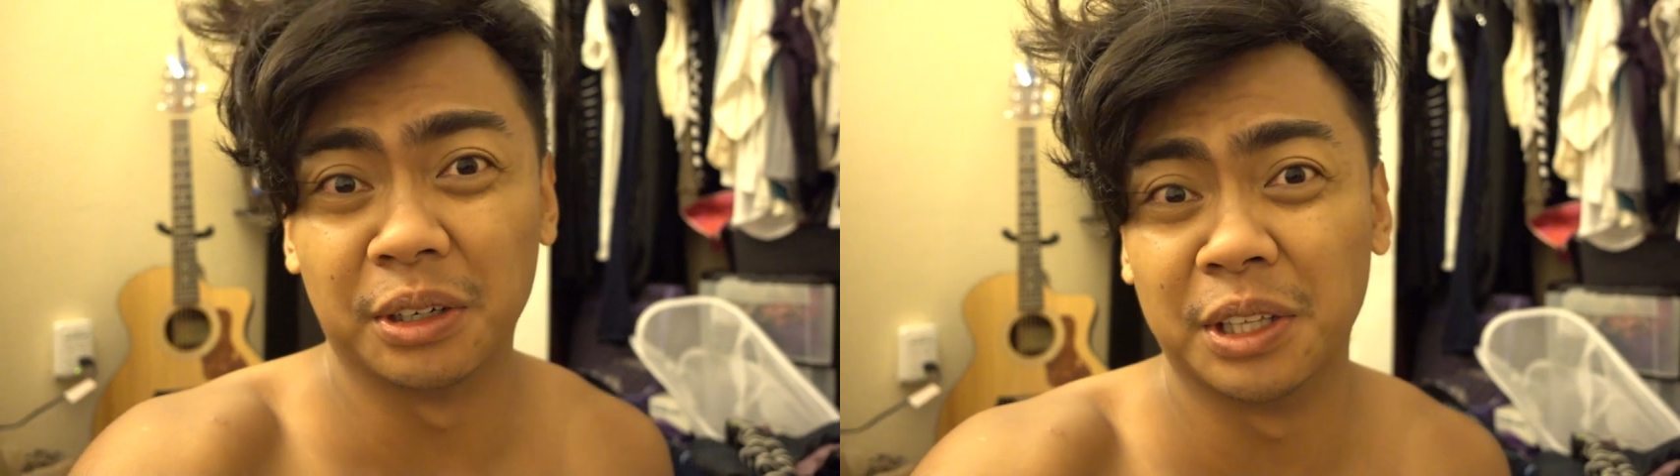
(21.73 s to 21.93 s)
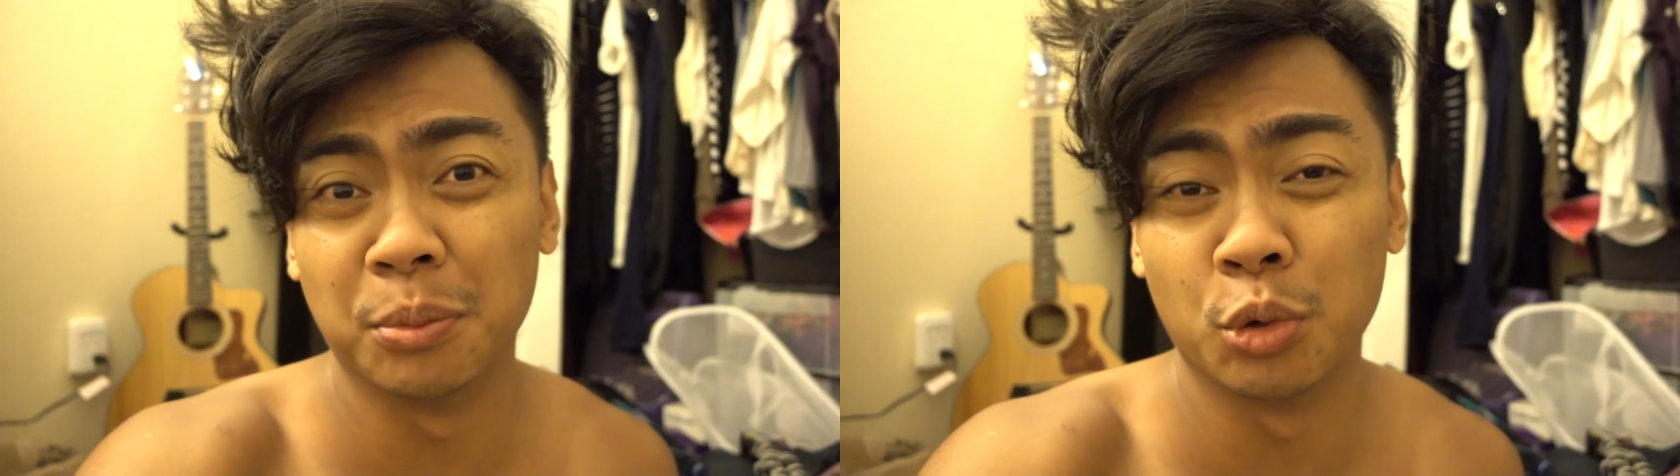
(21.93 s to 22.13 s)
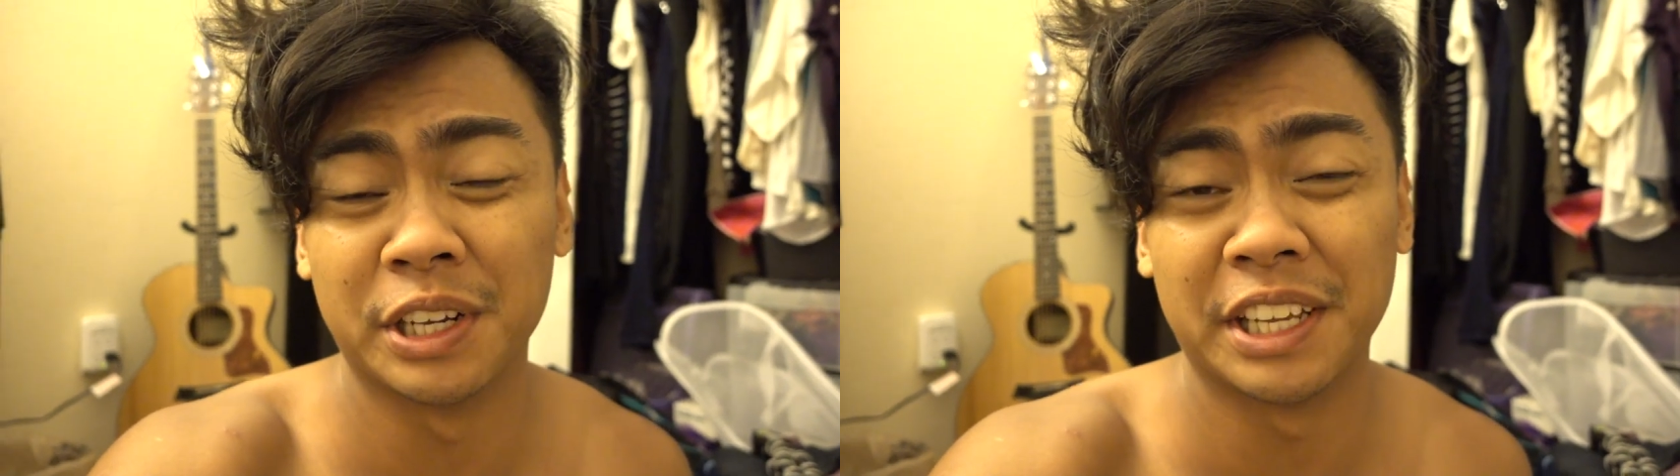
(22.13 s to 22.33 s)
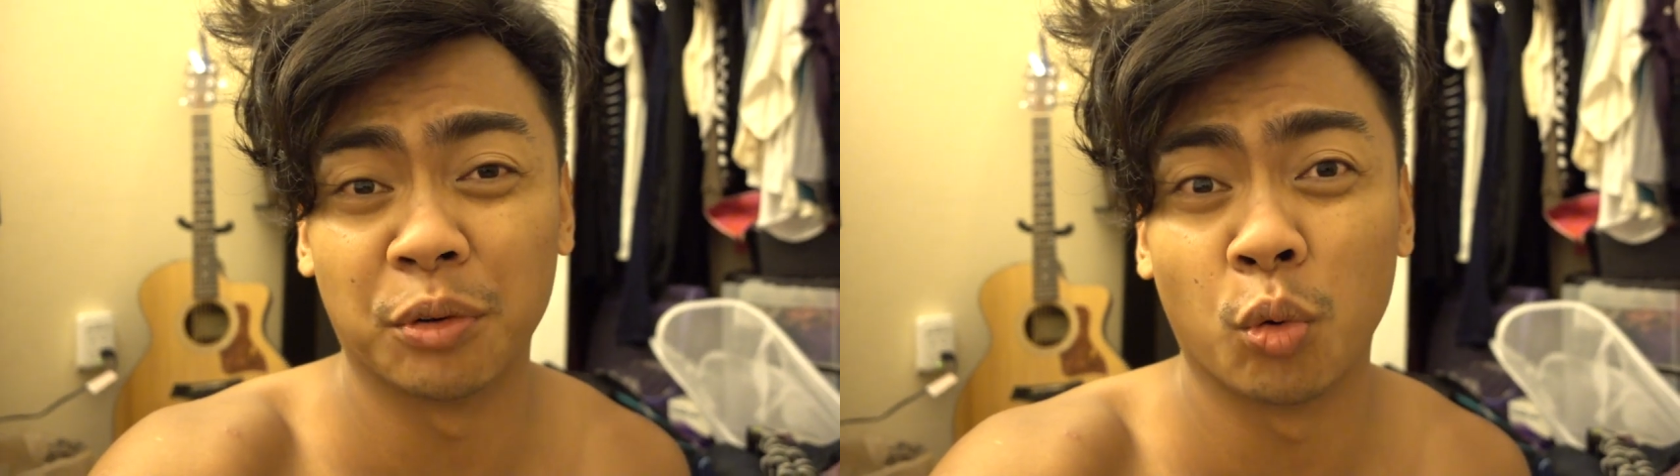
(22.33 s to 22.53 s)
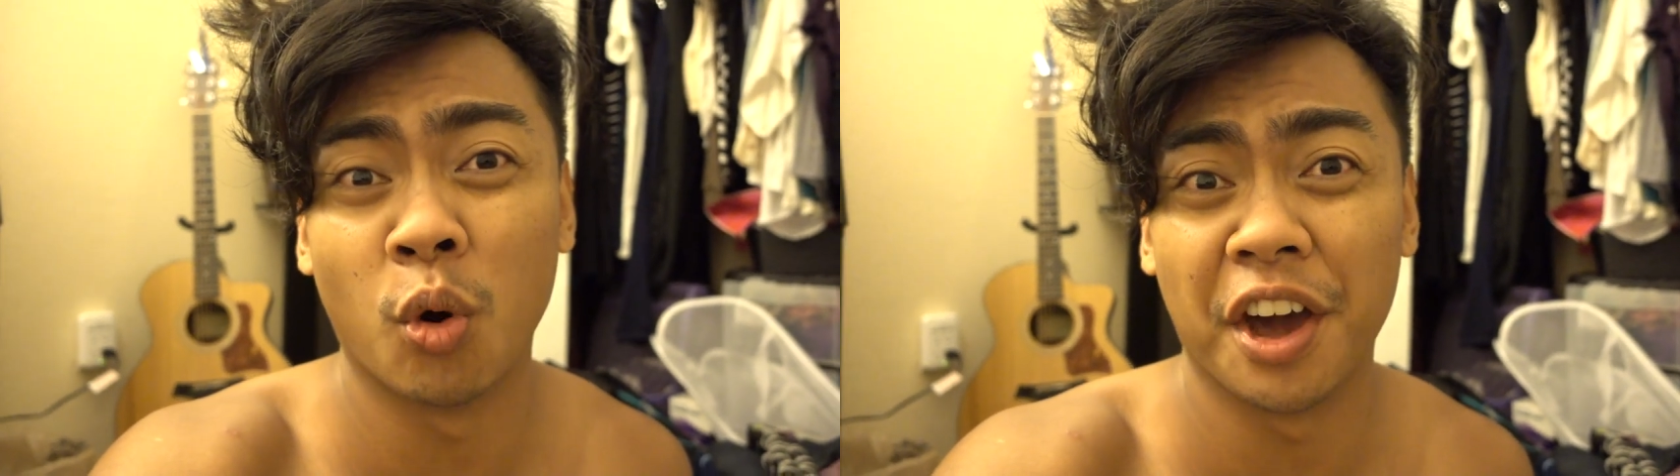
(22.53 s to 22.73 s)
Early
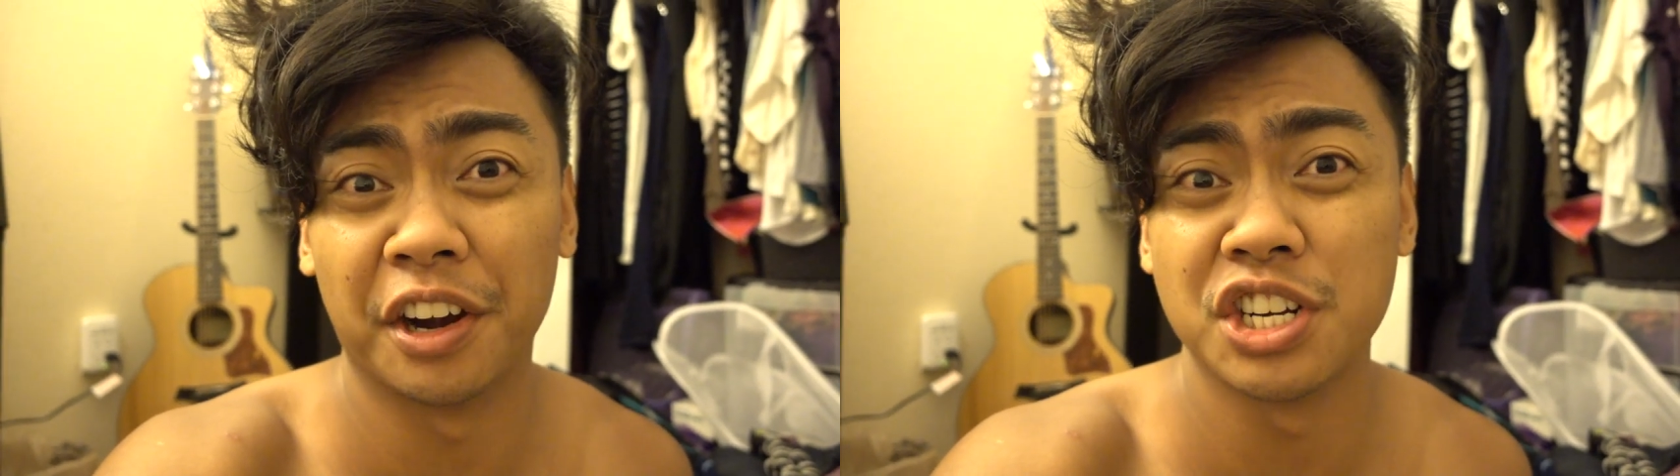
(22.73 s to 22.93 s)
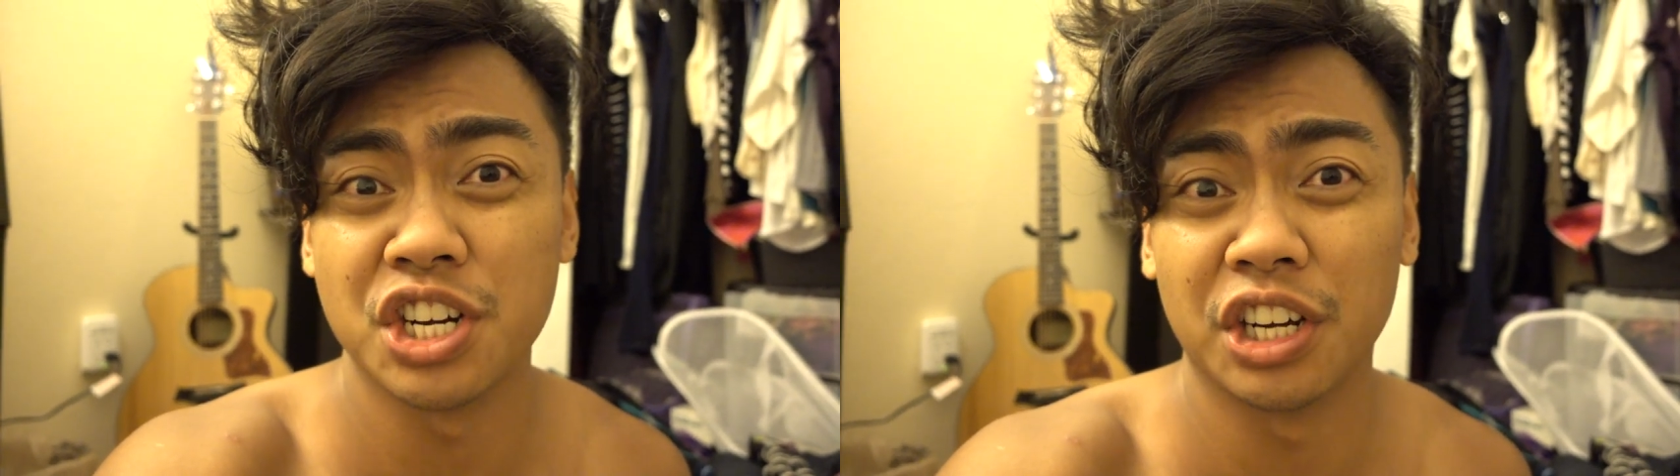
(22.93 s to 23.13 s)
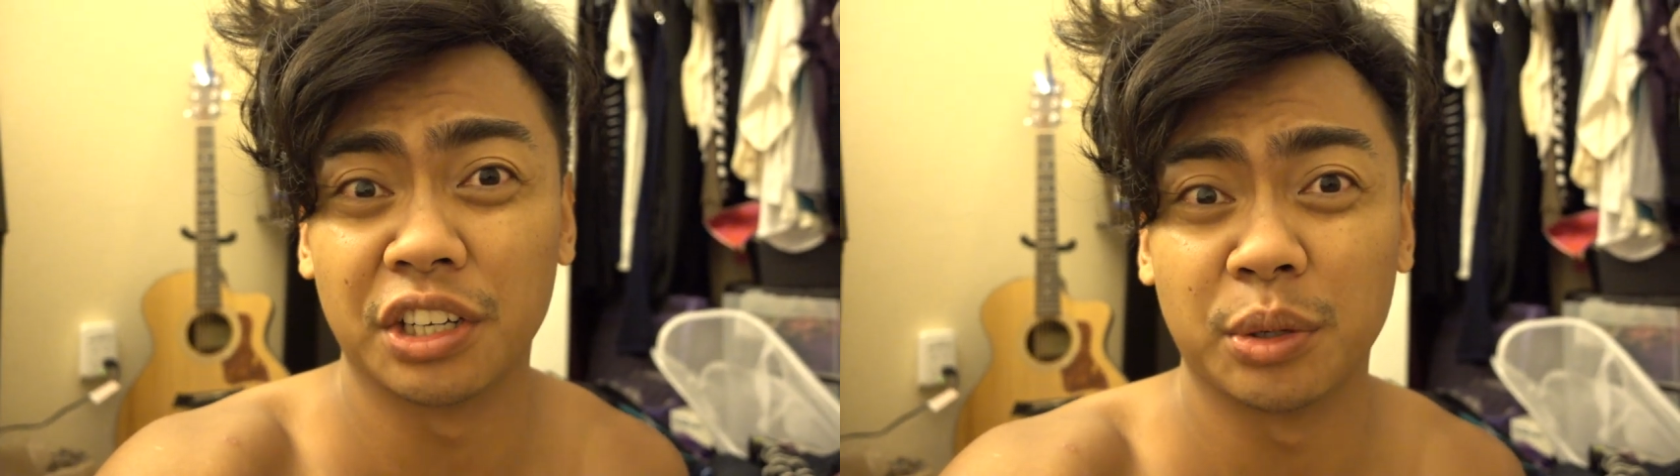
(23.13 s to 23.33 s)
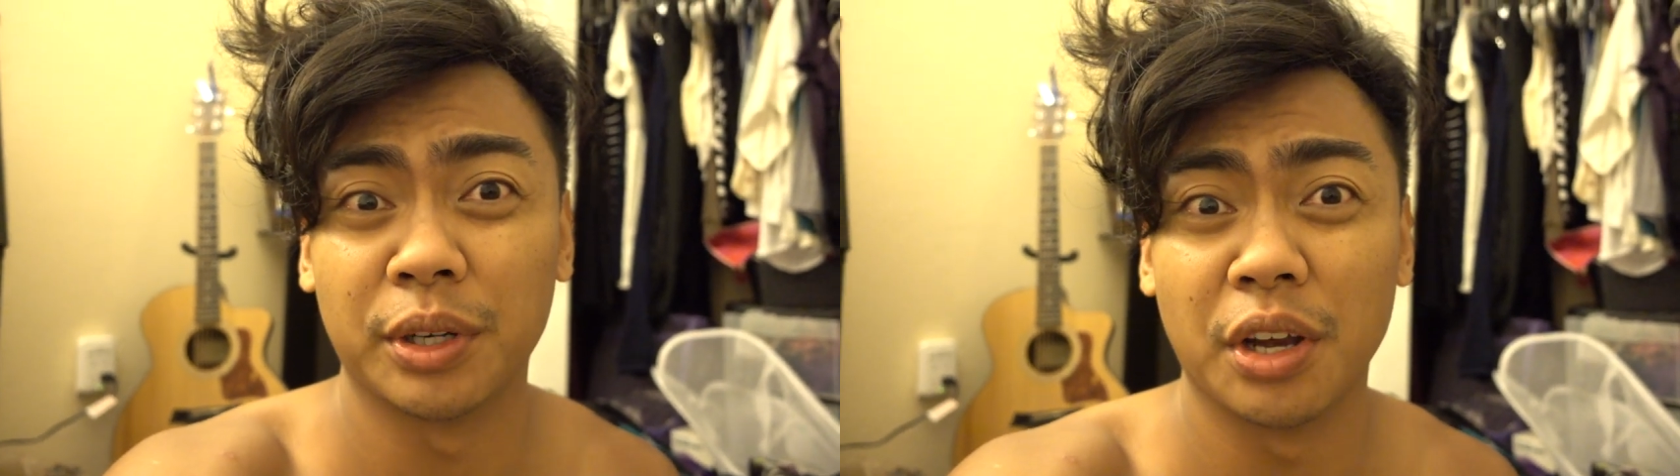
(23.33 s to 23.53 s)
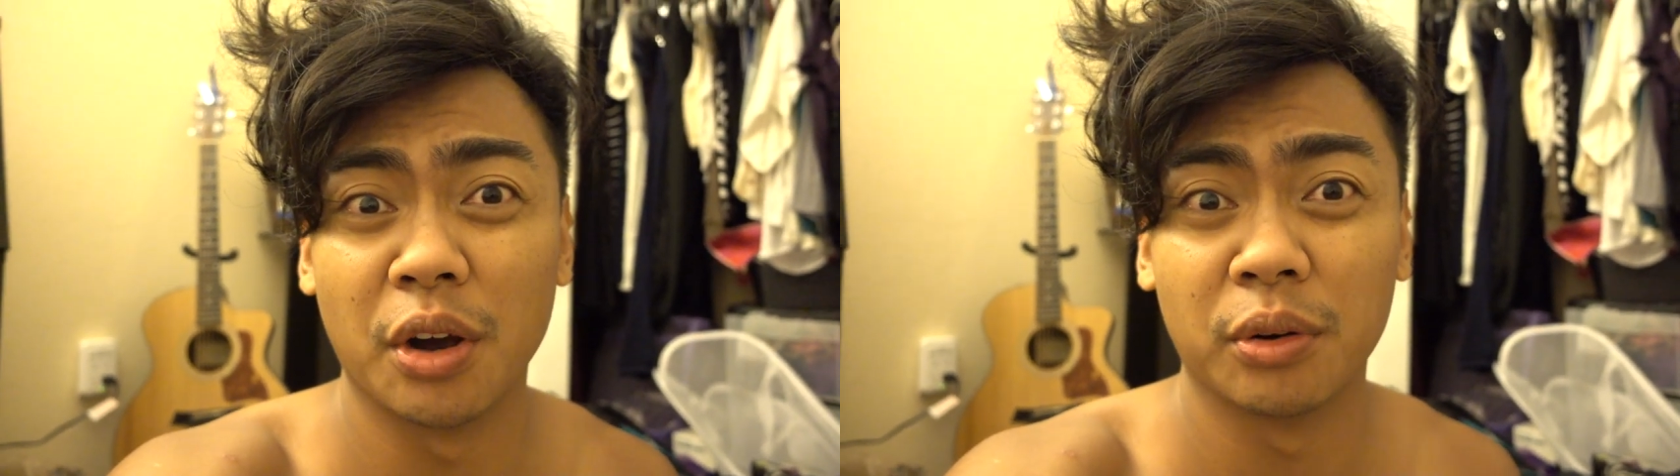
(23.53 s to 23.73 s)
morning water jug. Here we
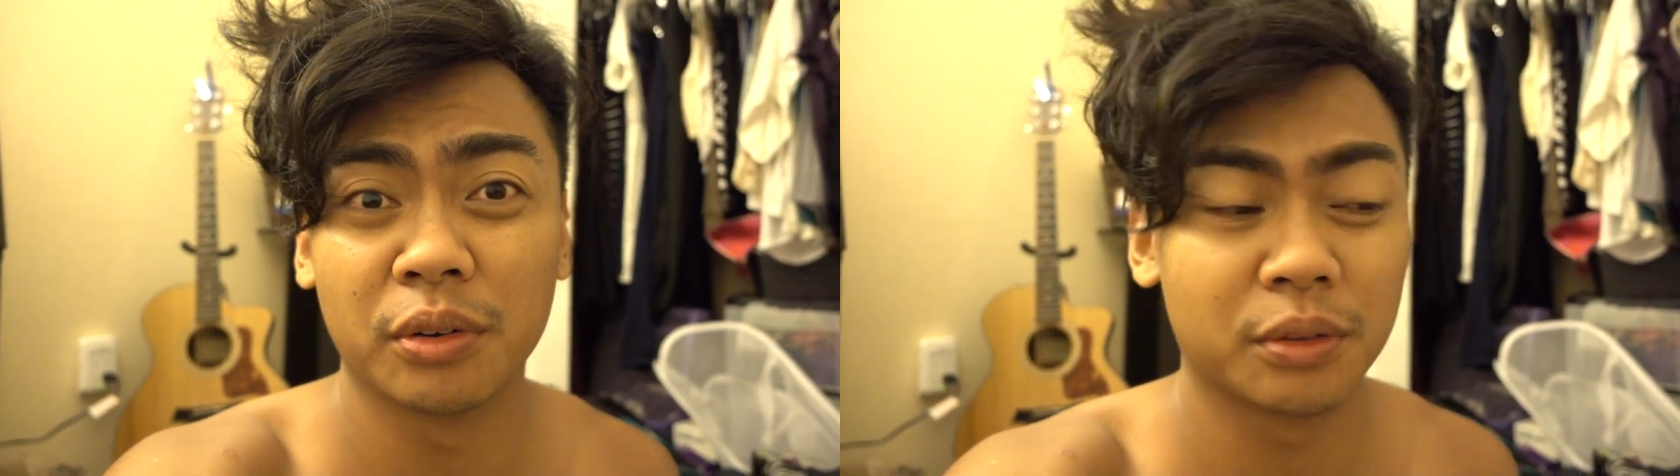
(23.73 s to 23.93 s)
go.